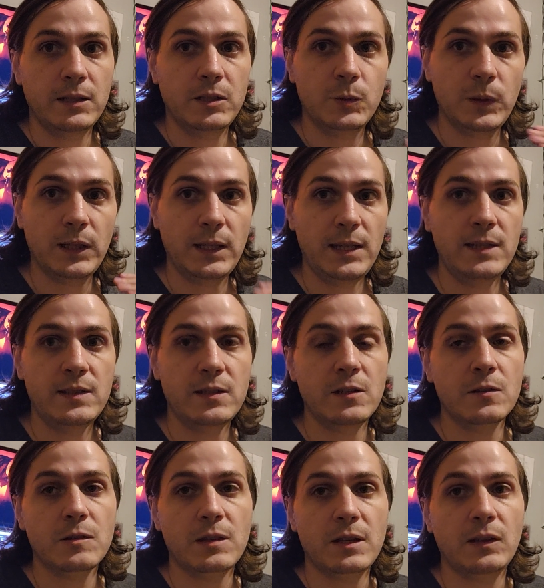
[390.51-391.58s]
doing easier
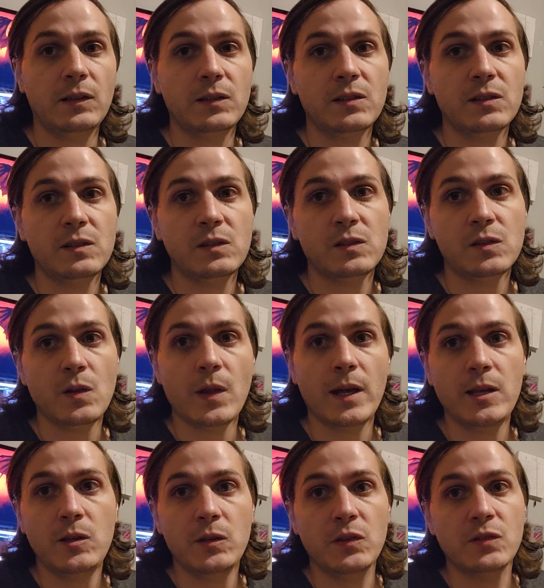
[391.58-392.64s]
things so
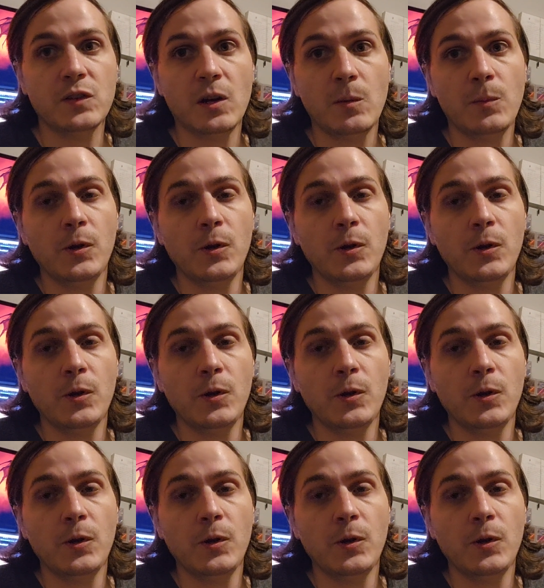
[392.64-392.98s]
that you can start